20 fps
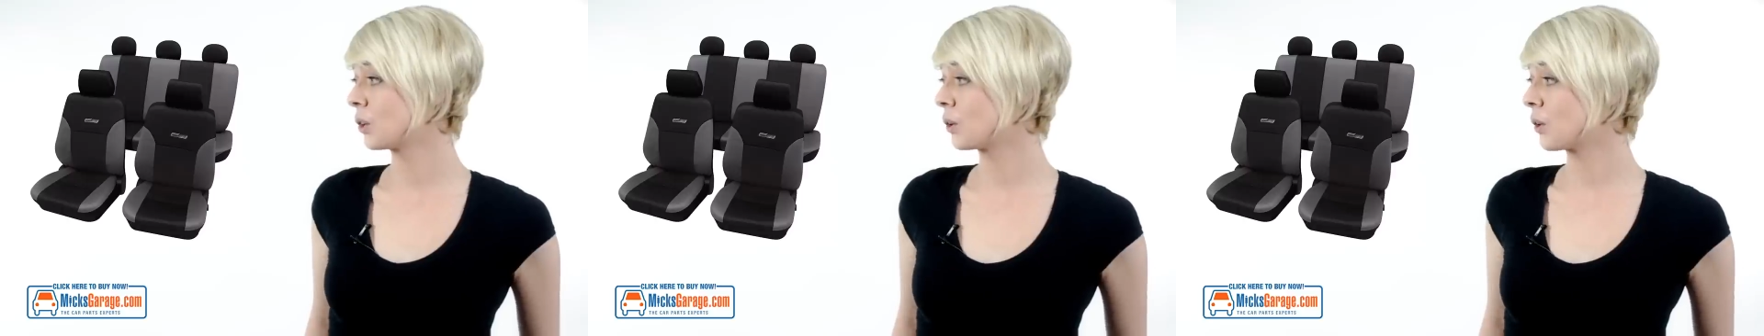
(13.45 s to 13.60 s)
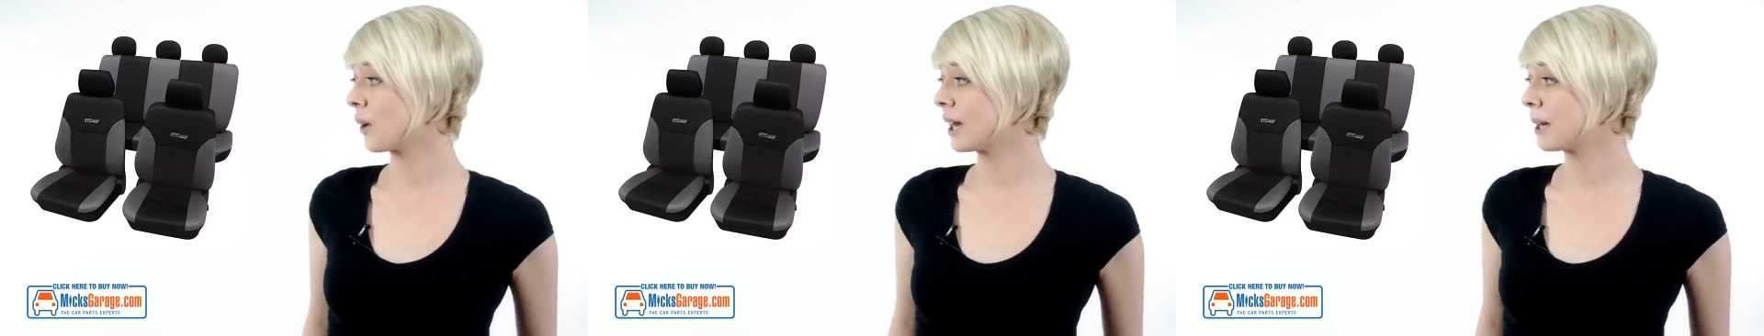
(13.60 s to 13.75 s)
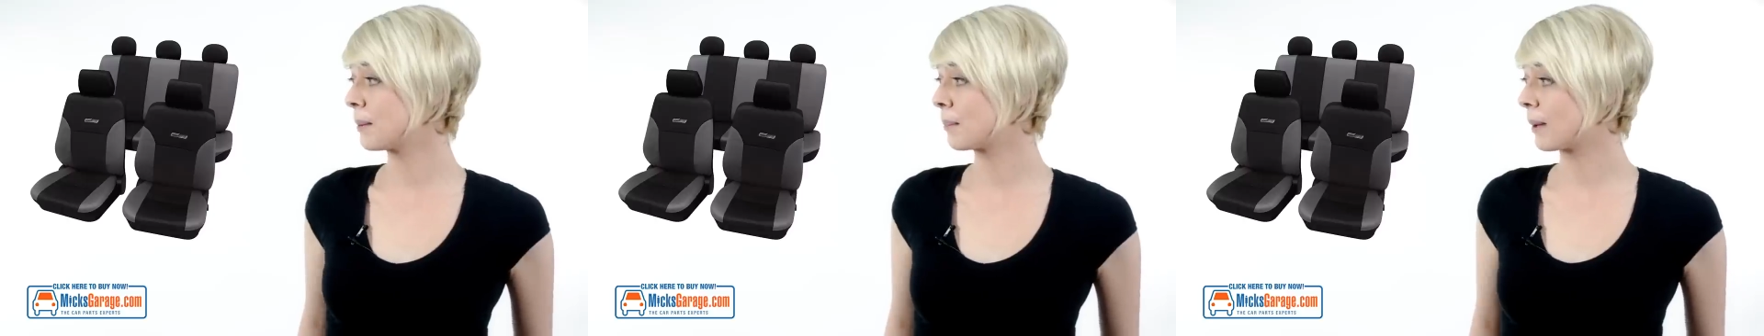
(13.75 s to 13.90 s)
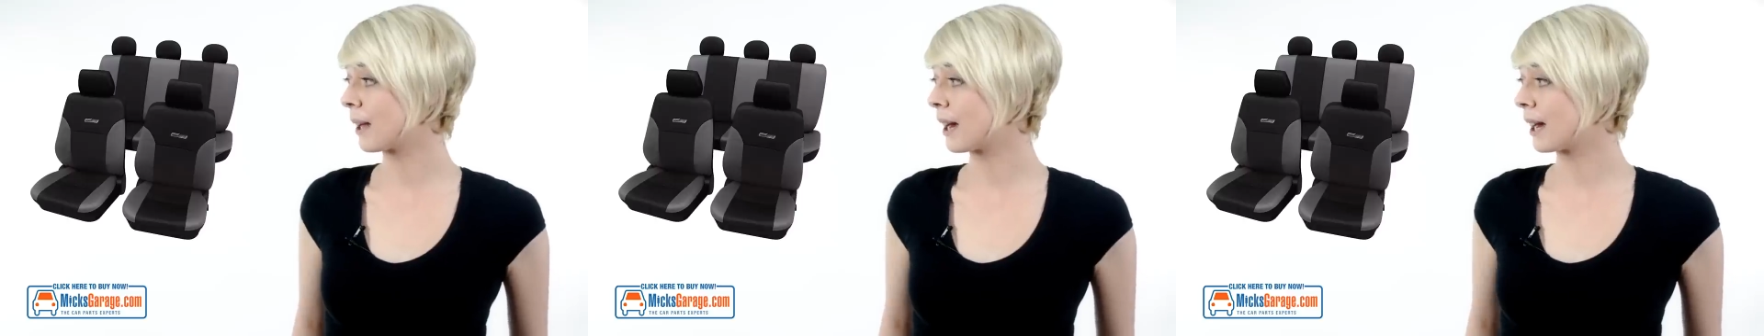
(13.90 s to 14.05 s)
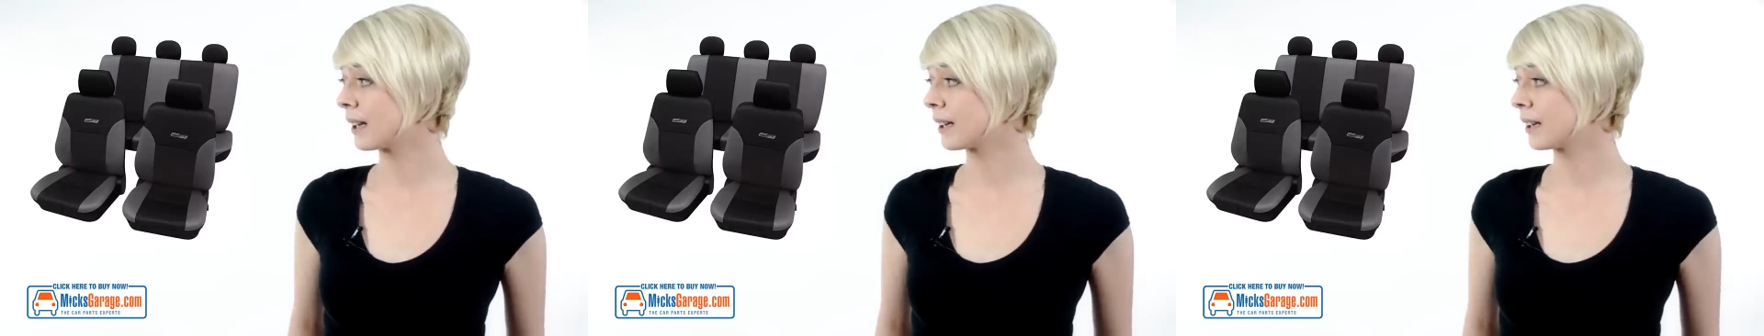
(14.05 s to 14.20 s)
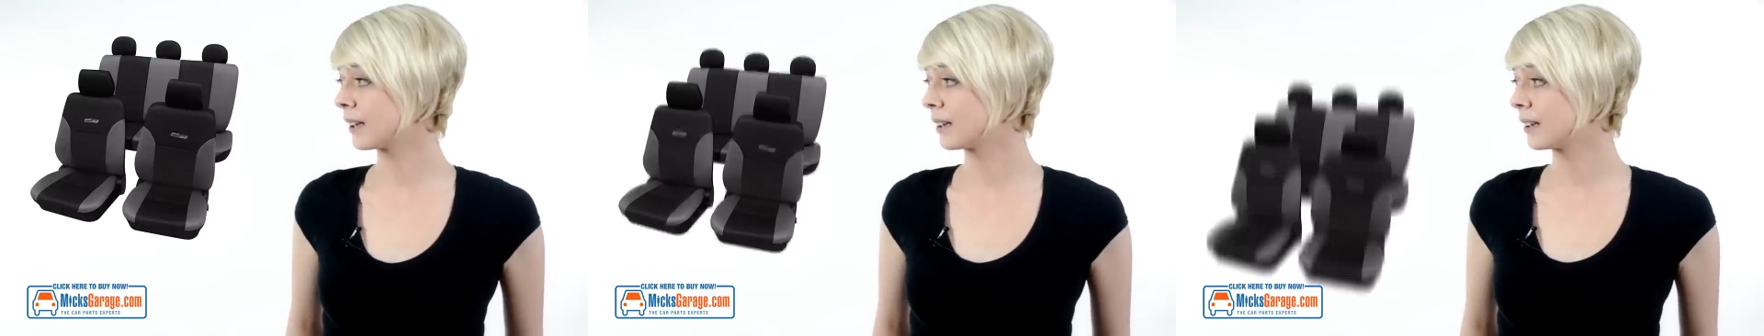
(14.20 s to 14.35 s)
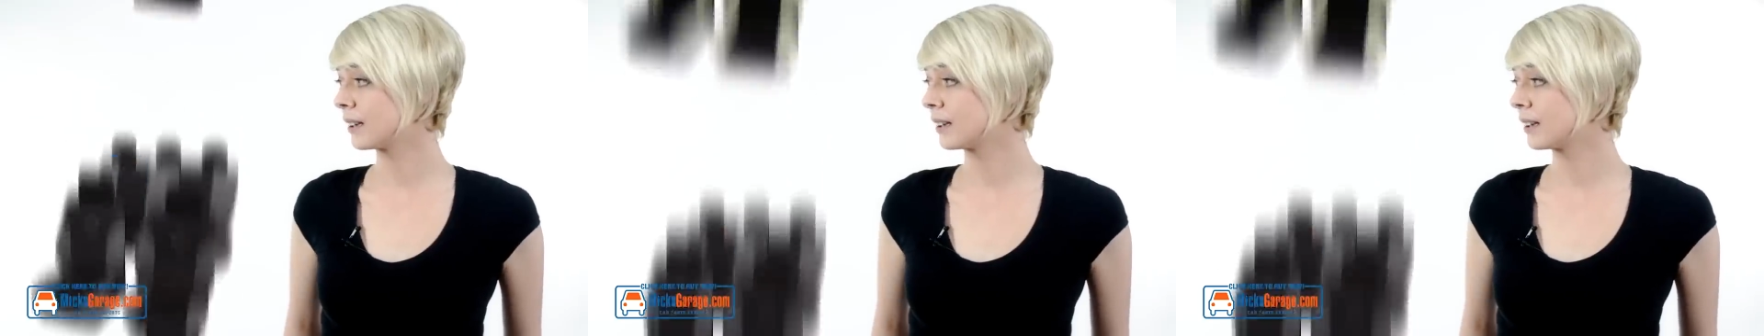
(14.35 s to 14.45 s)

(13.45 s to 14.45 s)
grey and black,